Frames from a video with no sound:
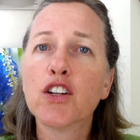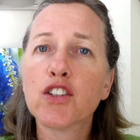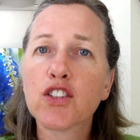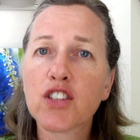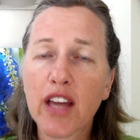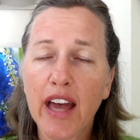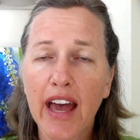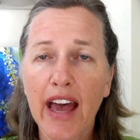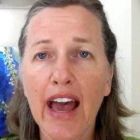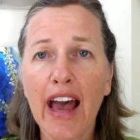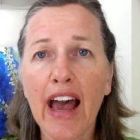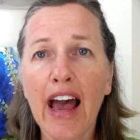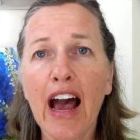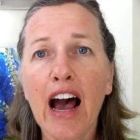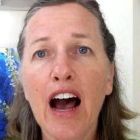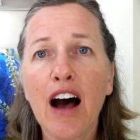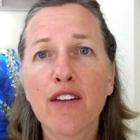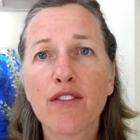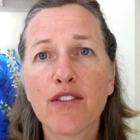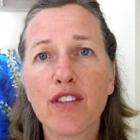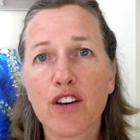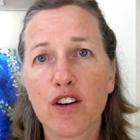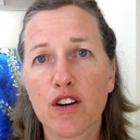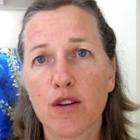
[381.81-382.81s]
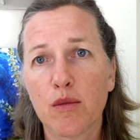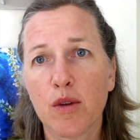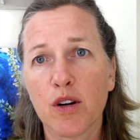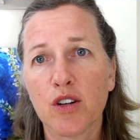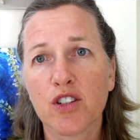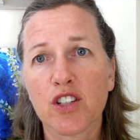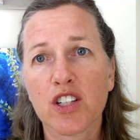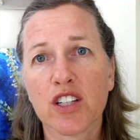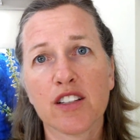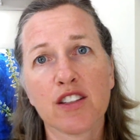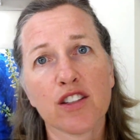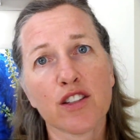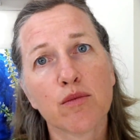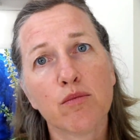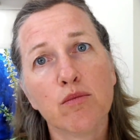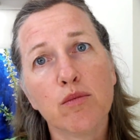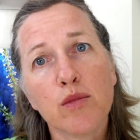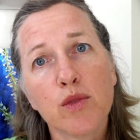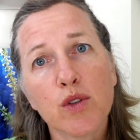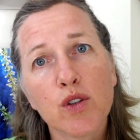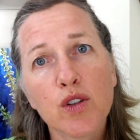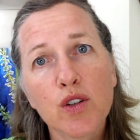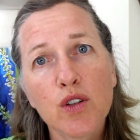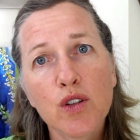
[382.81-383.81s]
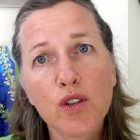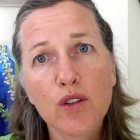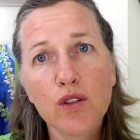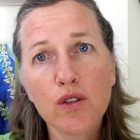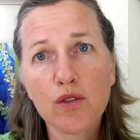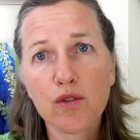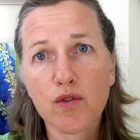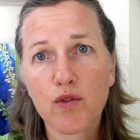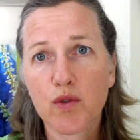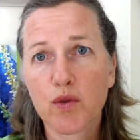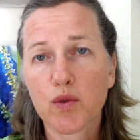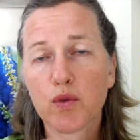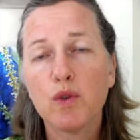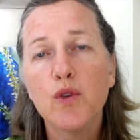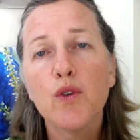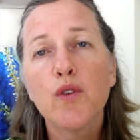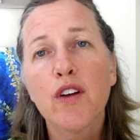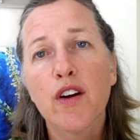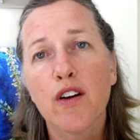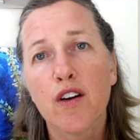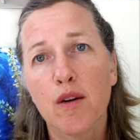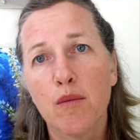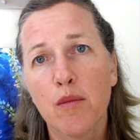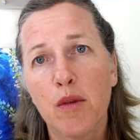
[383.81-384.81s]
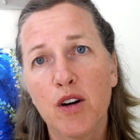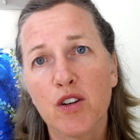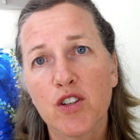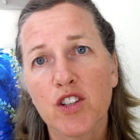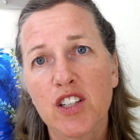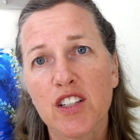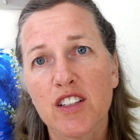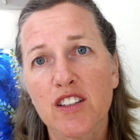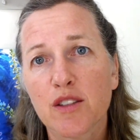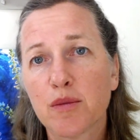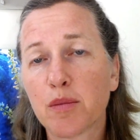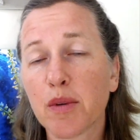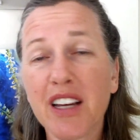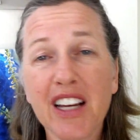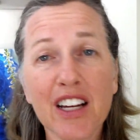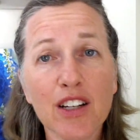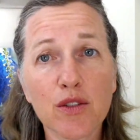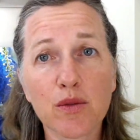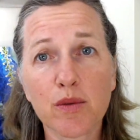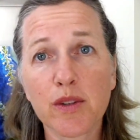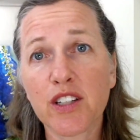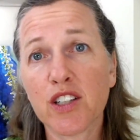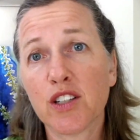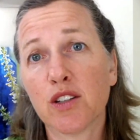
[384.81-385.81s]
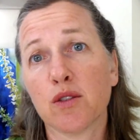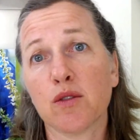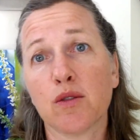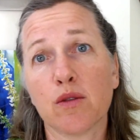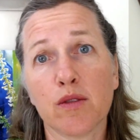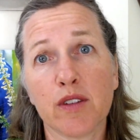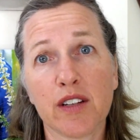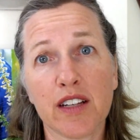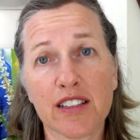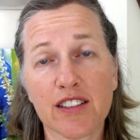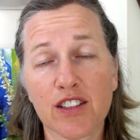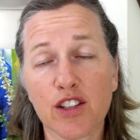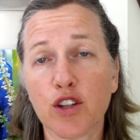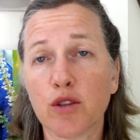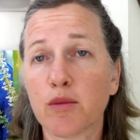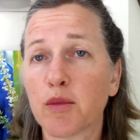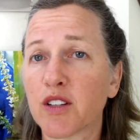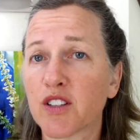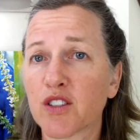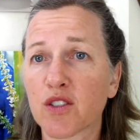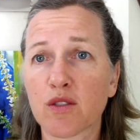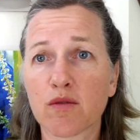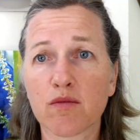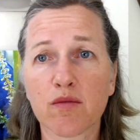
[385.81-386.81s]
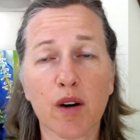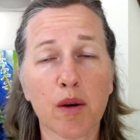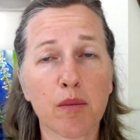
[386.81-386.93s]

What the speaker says: to have their emotions, move through their emotions, because we do as humans.